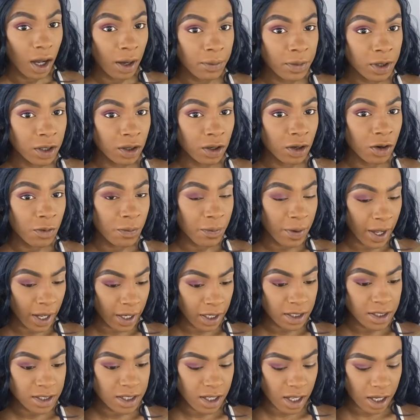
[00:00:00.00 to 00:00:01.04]
I'm gonna go
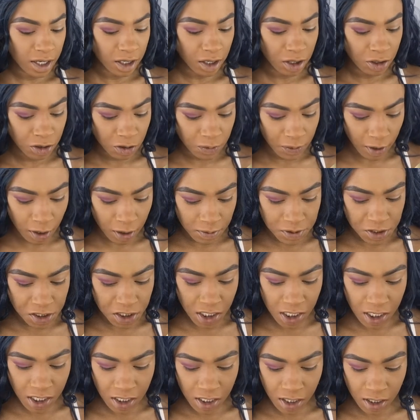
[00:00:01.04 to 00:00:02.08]
back into that ColourPop
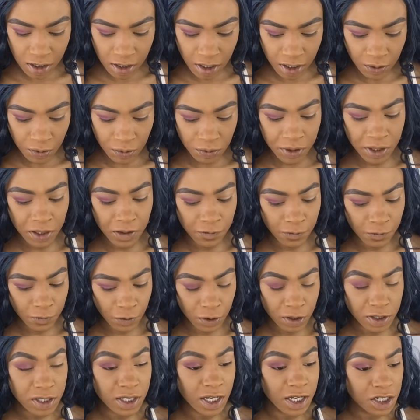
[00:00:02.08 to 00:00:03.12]
shade and like
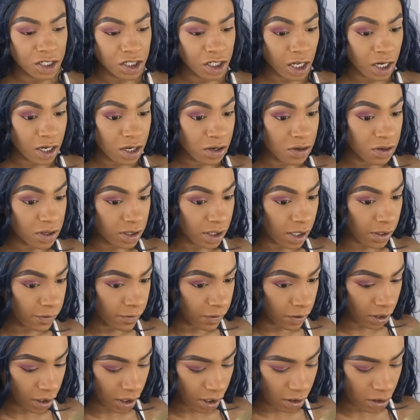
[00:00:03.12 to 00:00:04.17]
reinforce that shadow because I
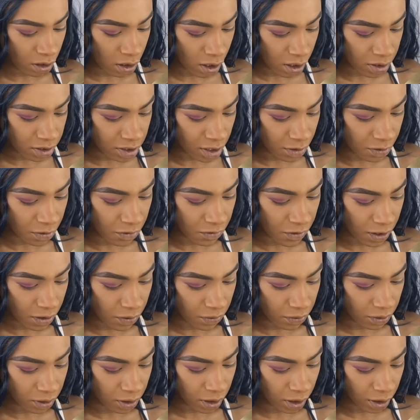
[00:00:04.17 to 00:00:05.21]
feel like I lost some of it
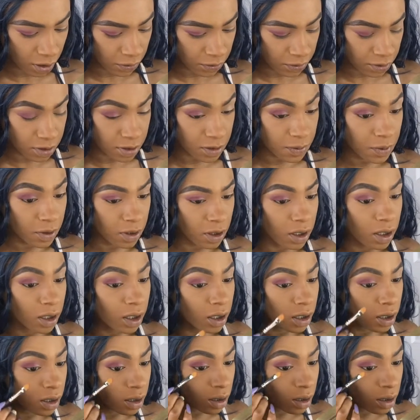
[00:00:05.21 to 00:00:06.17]
when I was putting in